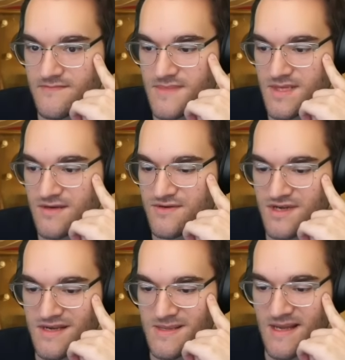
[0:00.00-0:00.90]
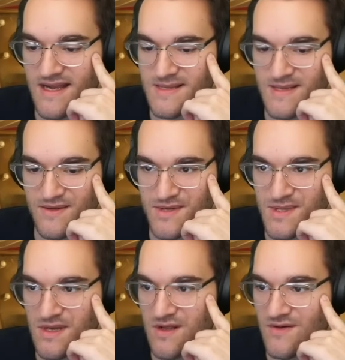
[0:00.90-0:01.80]
So Djinn is kind of still
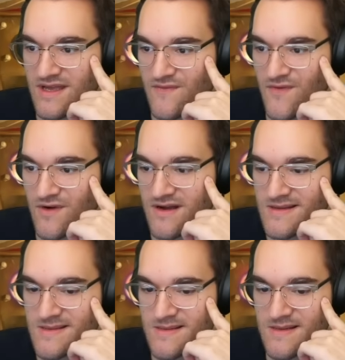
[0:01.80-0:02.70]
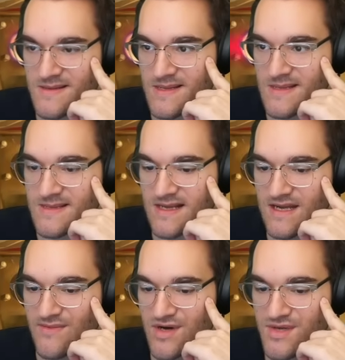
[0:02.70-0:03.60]
just soloing it for us. There's a
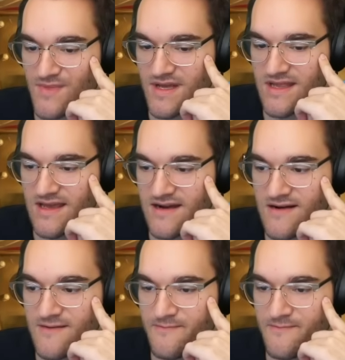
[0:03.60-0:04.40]
Sky March Bloodletter.